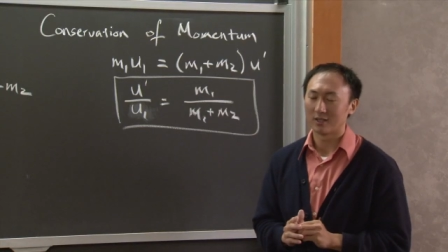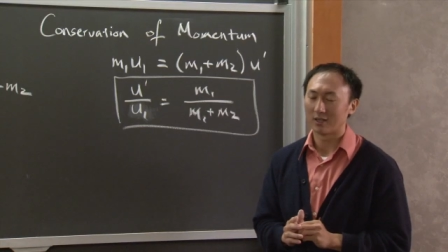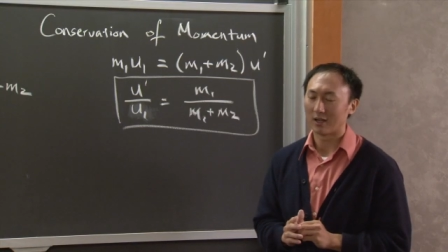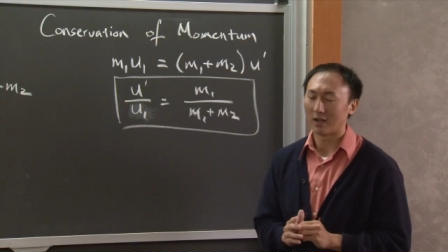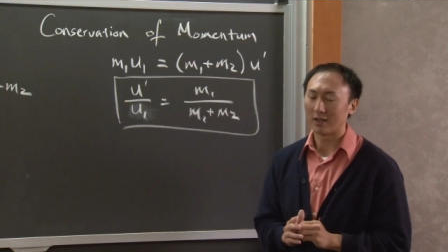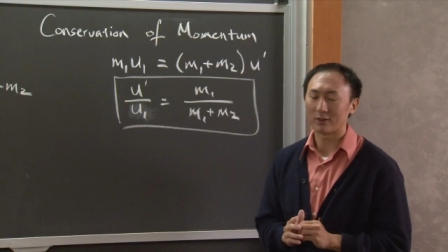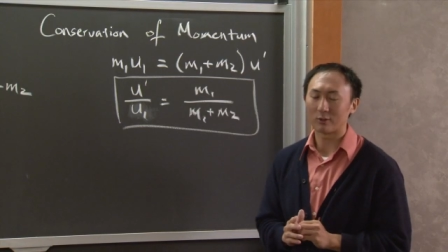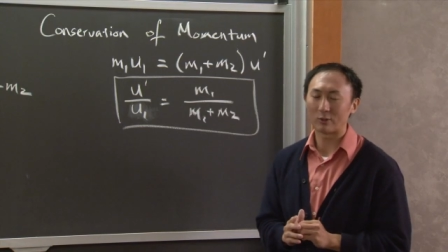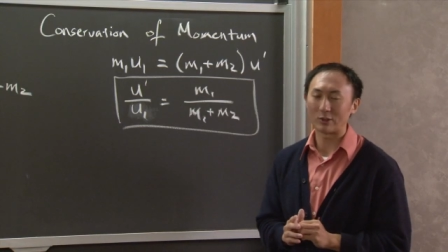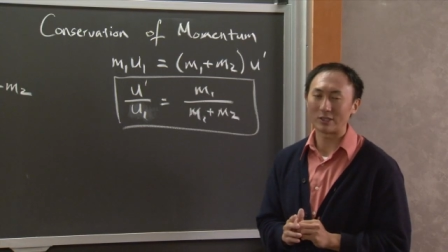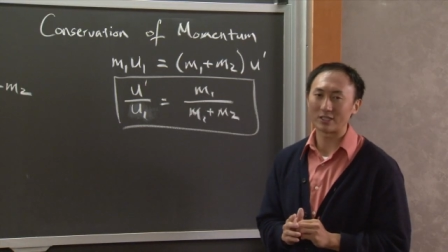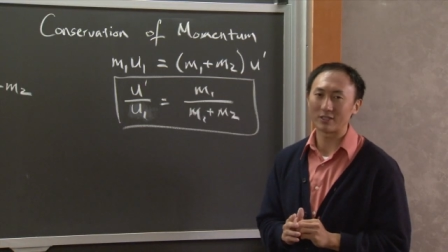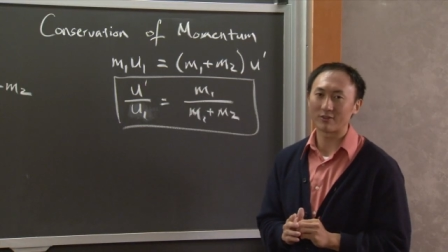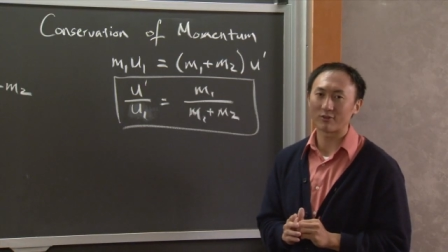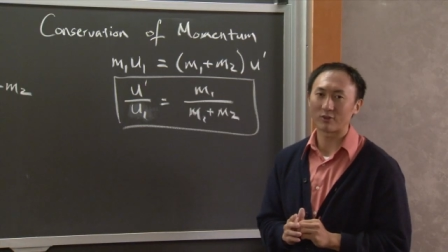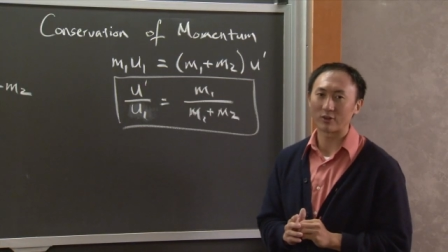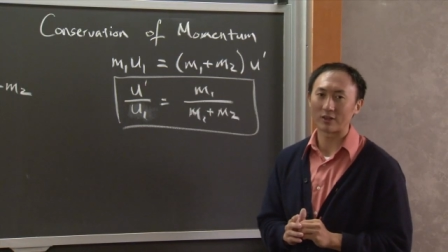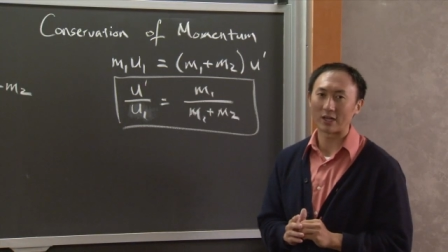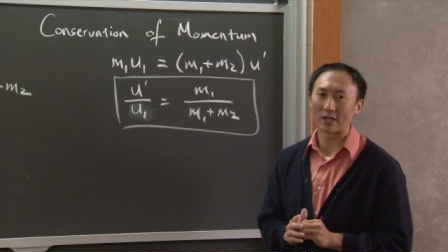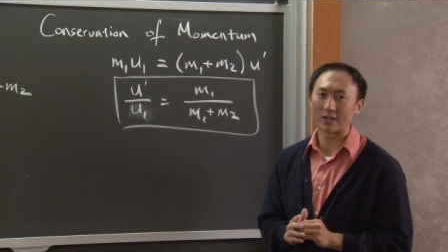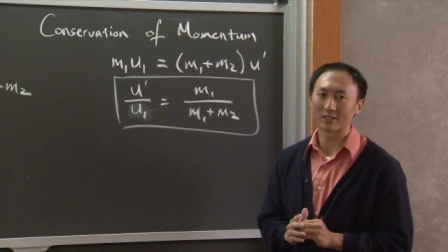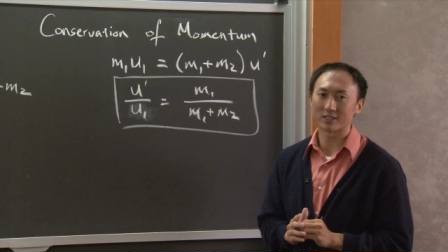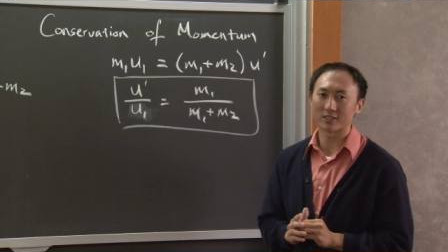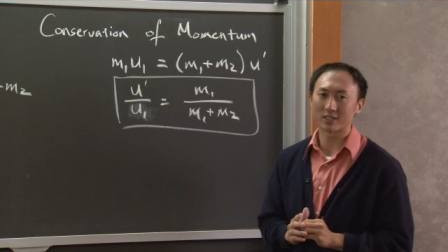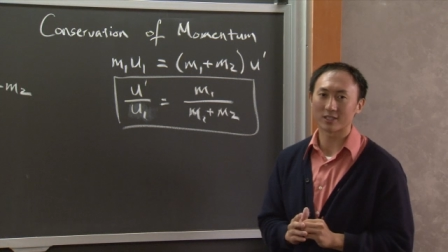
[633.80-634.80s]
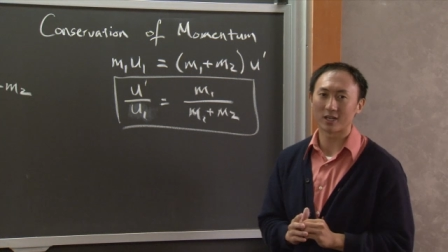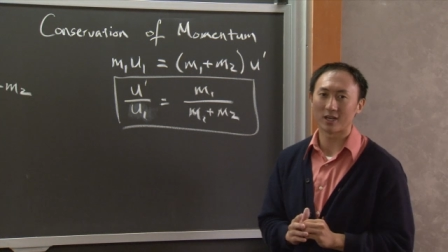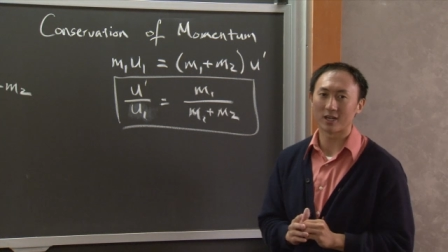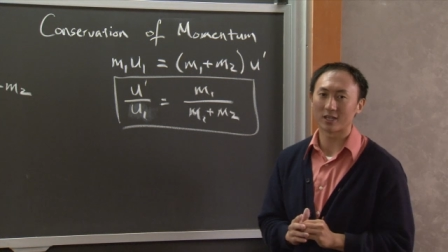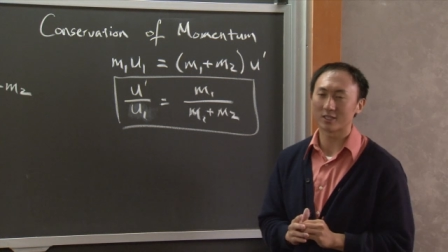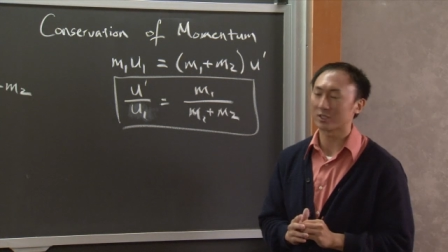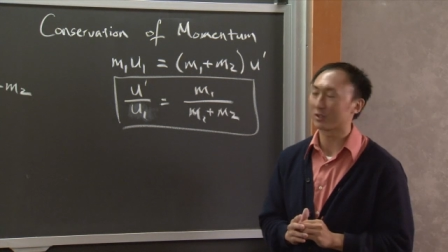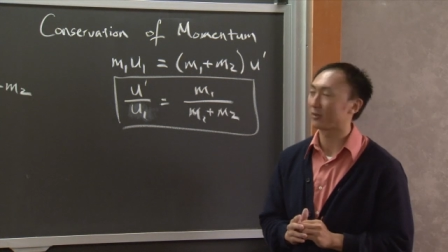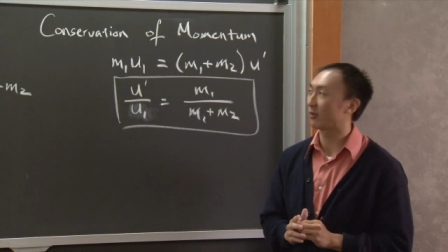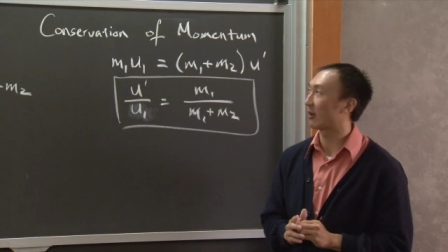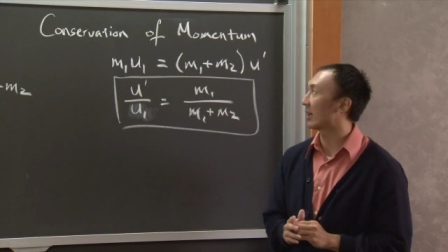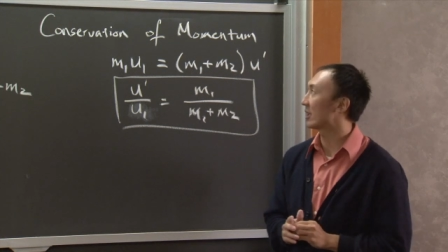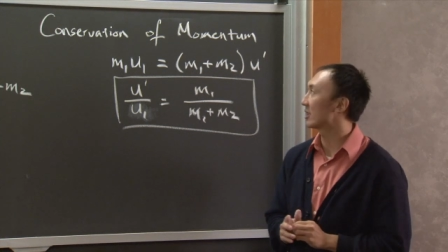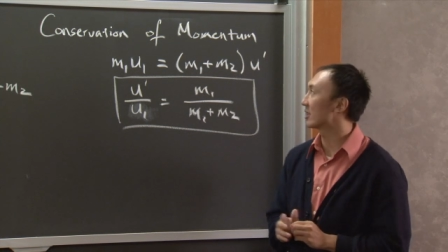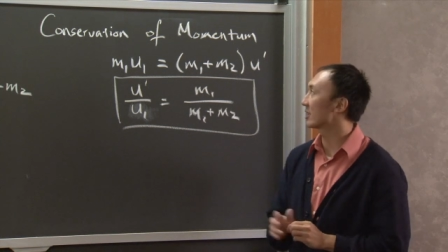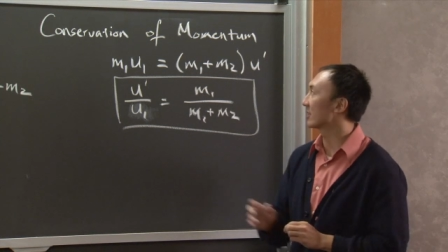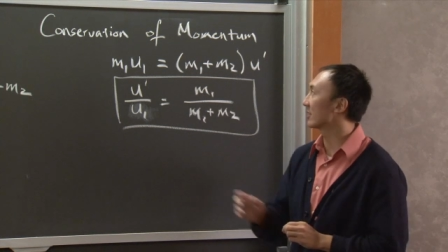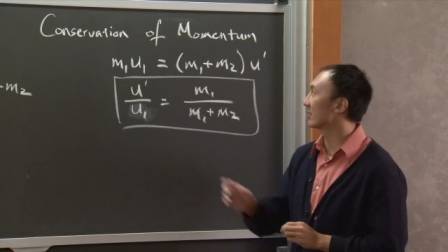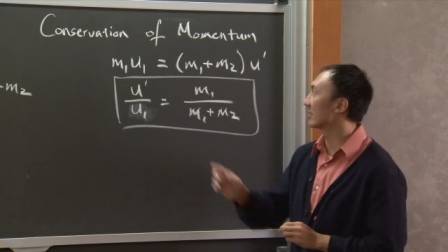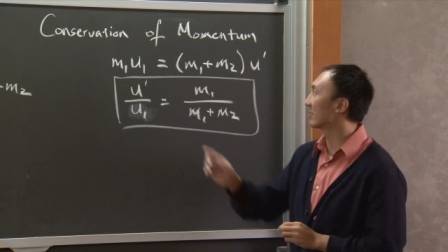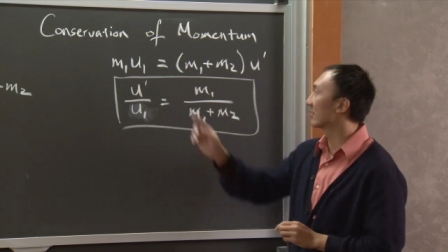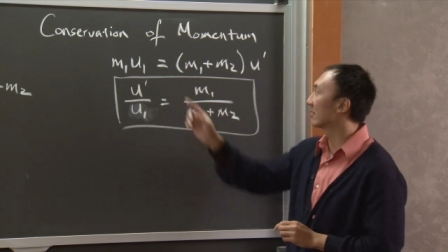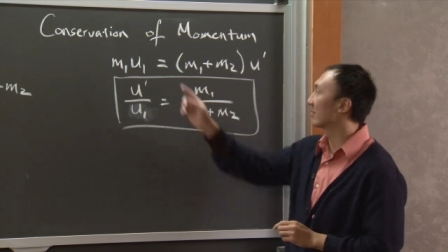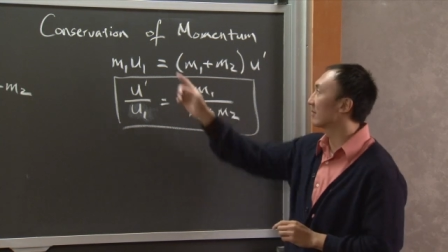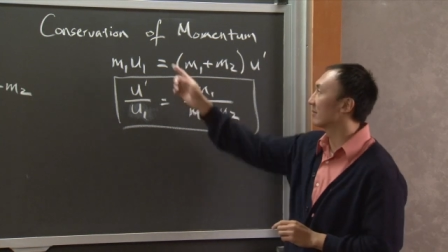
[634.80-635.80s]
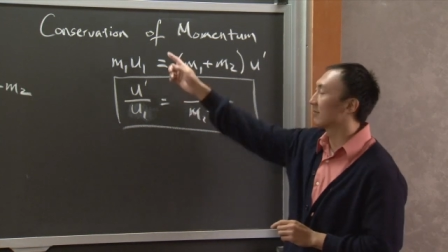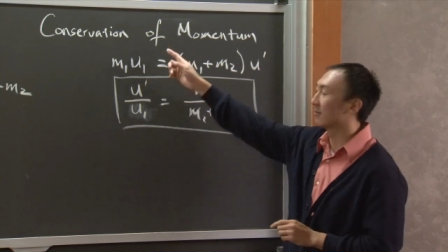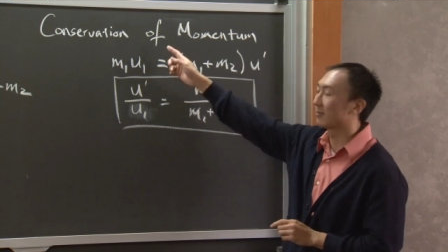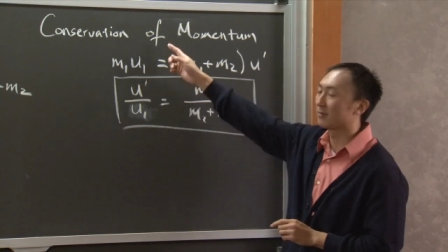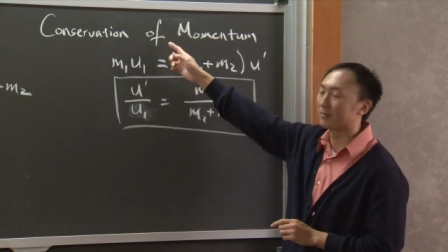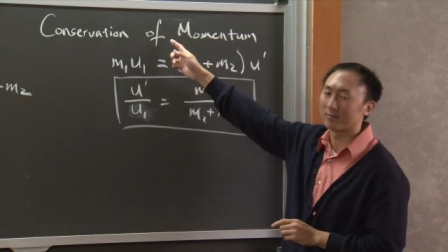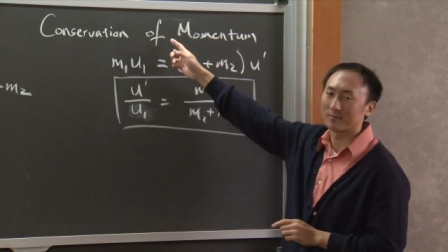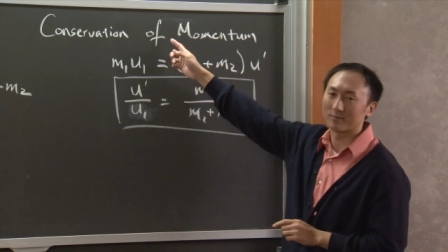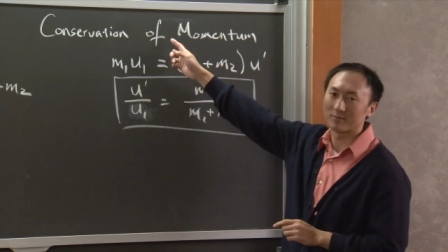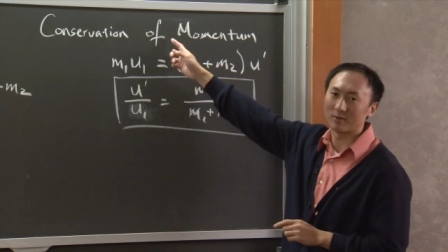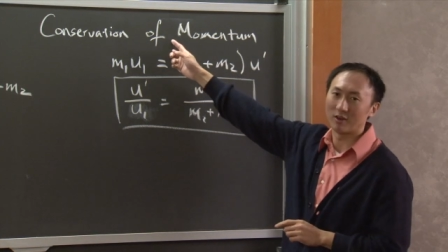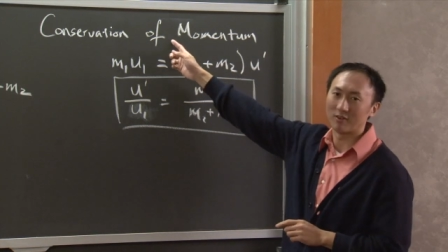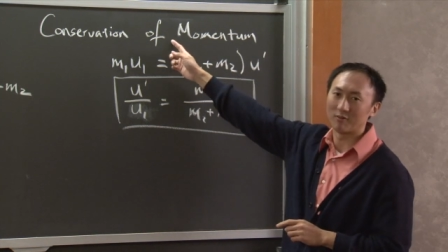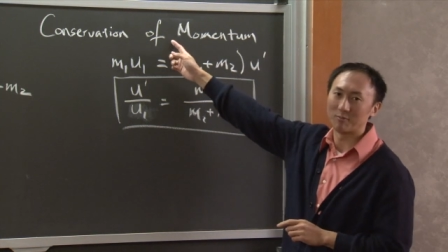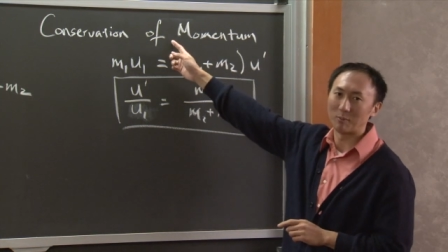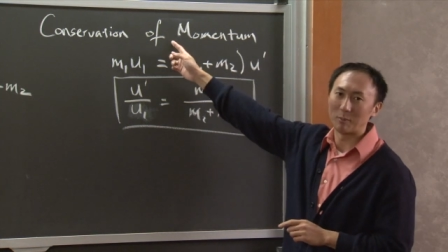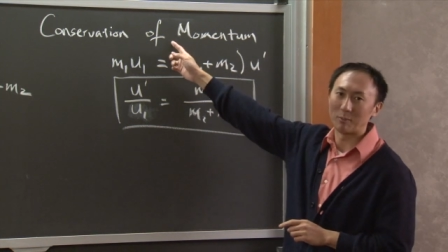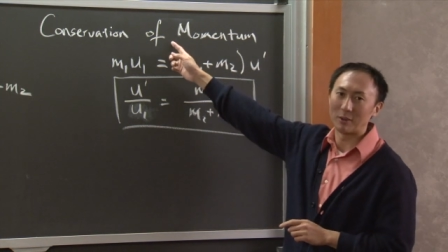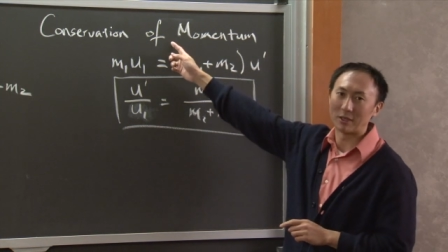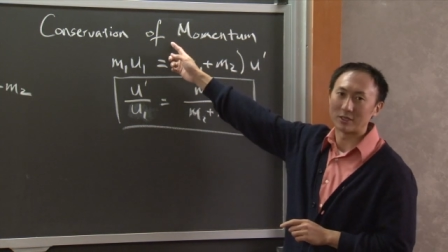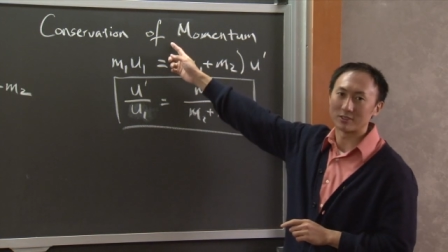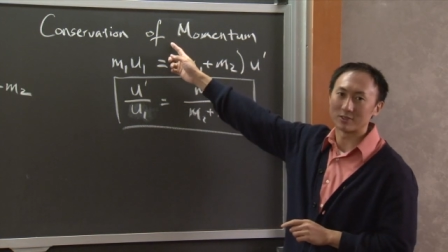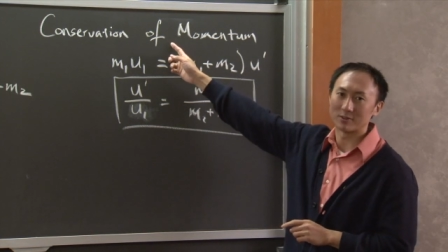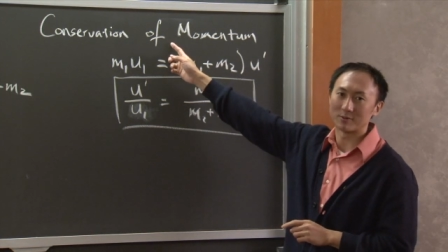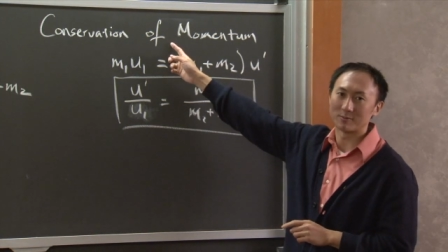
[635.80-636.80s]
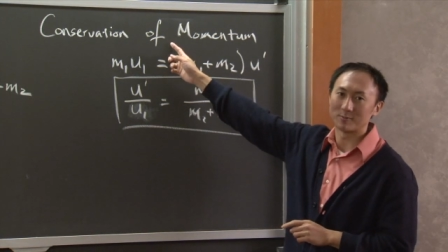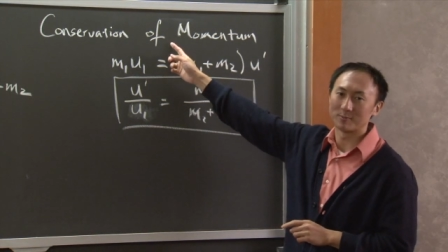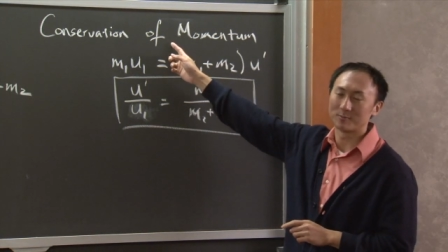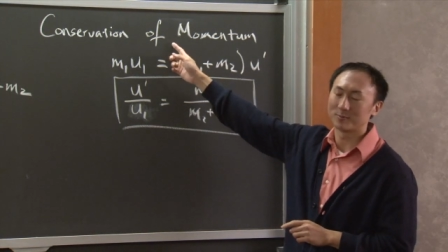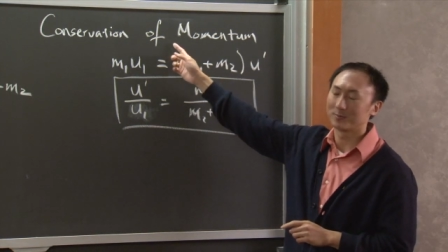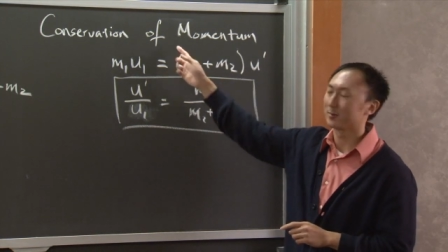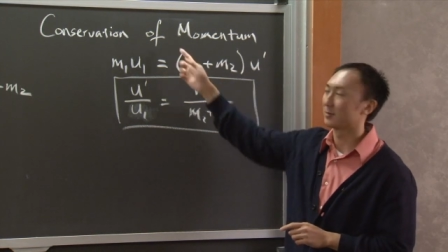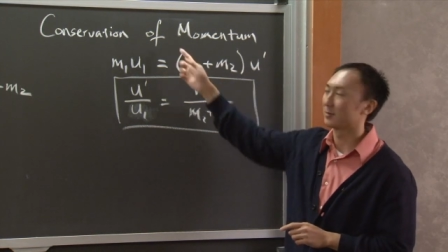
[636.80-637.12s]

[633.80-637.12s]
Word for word: And the reason for that is the conservation of momentum.